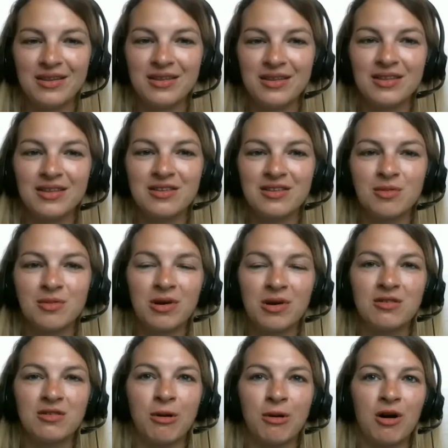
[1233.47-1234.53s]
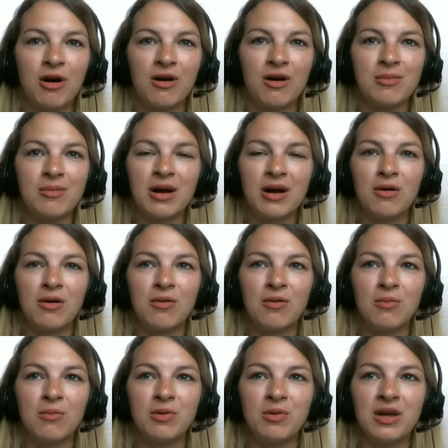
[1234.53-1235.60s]
that's the best part about
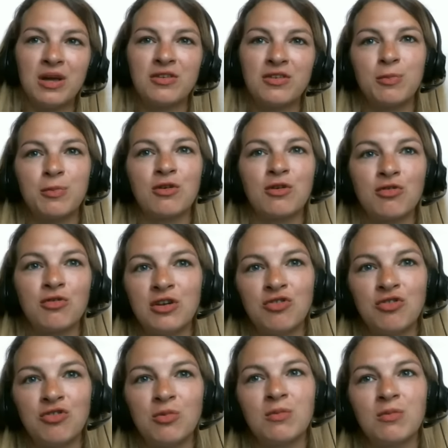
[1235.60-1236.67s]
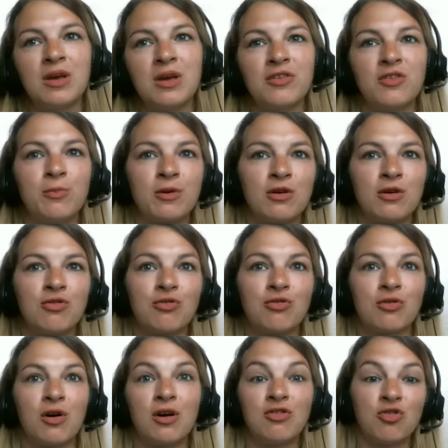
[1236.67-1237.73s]
being a spiritual teacher, but being a spiritual
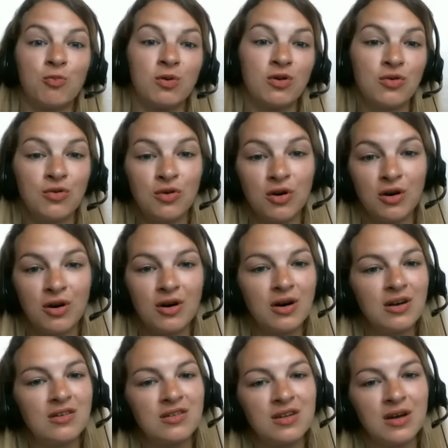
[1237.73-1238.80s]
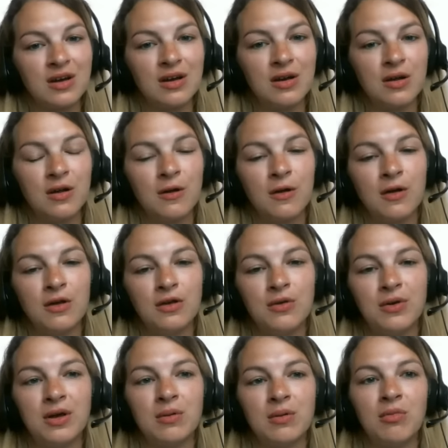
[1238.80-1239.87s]
entrepreneur is that you
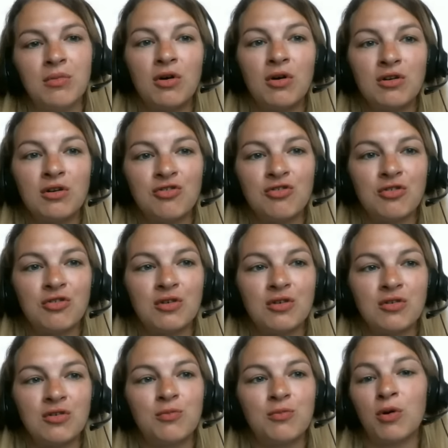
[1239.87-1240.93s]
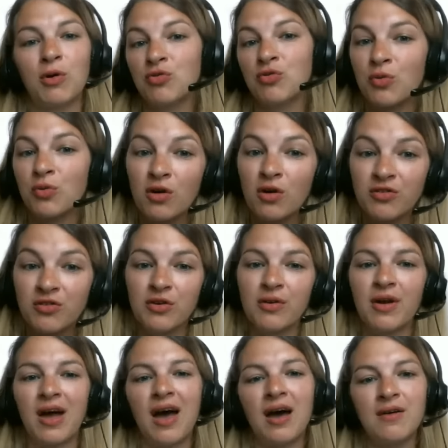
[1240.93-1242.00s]
can merge both worlds. You don't
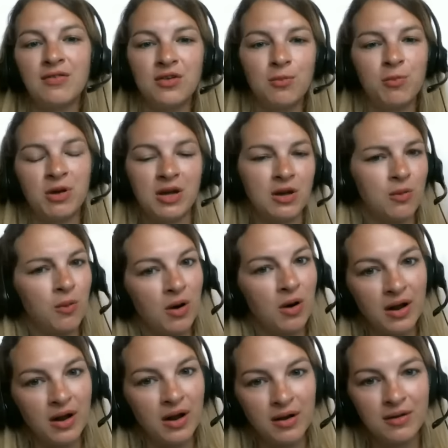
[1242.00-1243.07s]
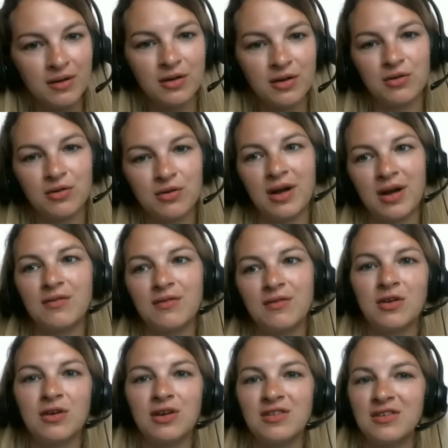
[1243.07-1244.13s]
have to pick one. You don't have to,
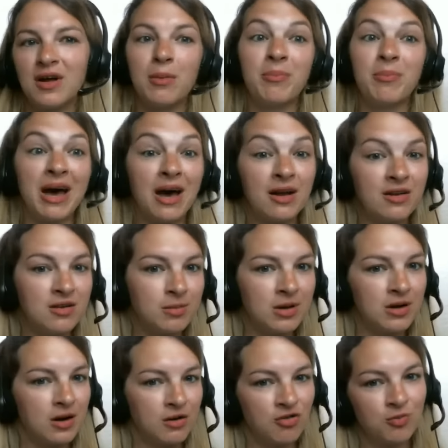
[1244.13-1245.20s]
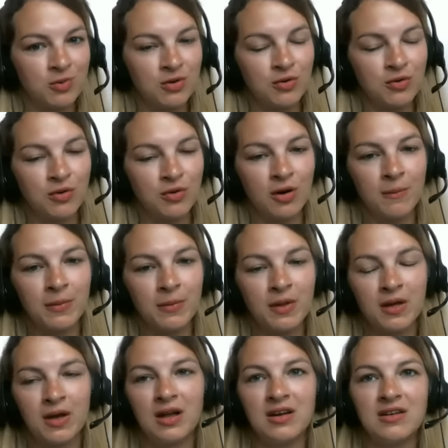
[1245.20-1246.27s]
it's not bad to be an entrepreneur
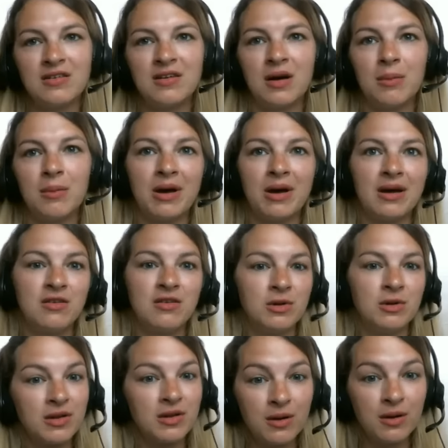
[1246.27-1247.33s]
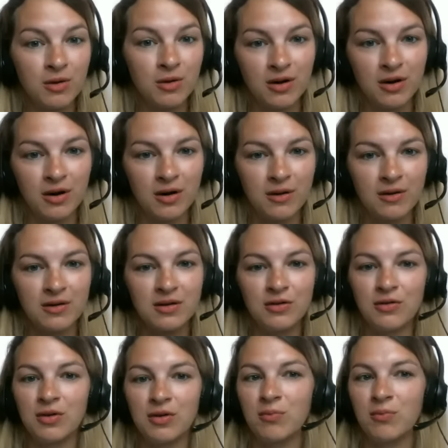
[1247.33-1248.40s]
and it's not bad to be a light worker. You
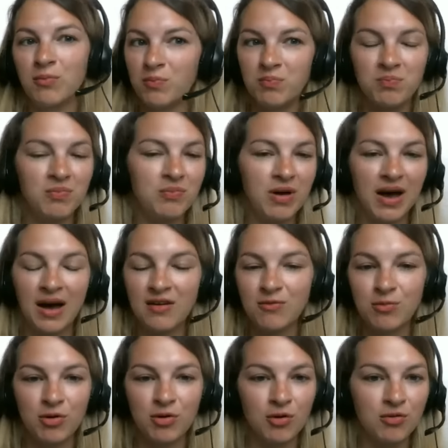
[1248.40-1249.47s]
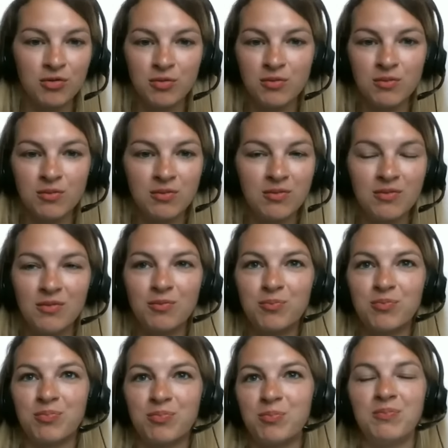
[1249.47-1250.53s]
can have both,
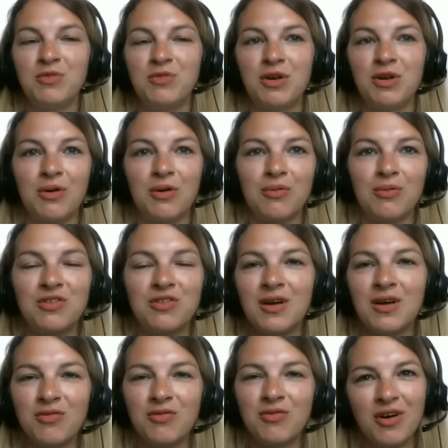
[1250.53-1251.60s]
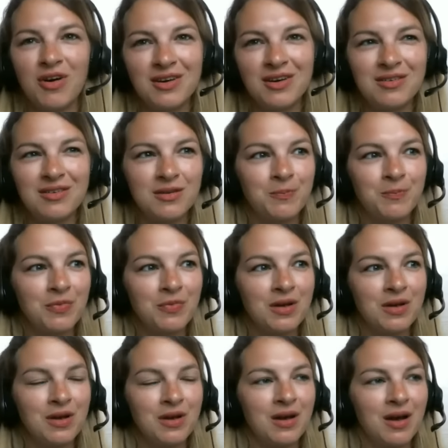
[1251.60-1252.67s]
what's that phrase?
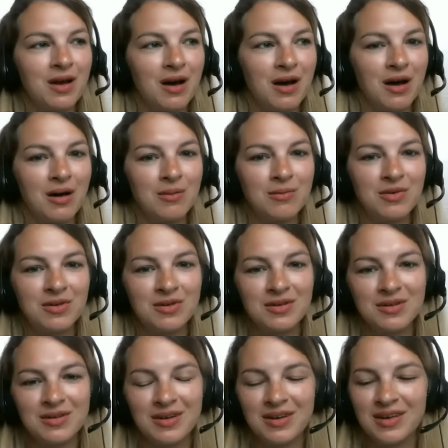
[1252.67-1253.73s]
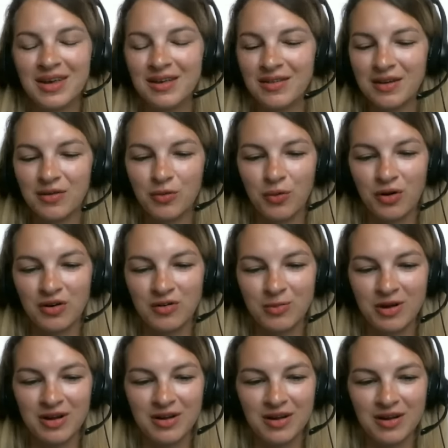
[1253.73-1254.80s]
I can't think of the word,
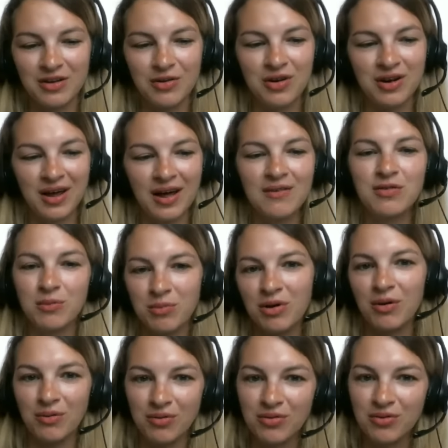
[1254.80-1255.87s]
but you can have them both.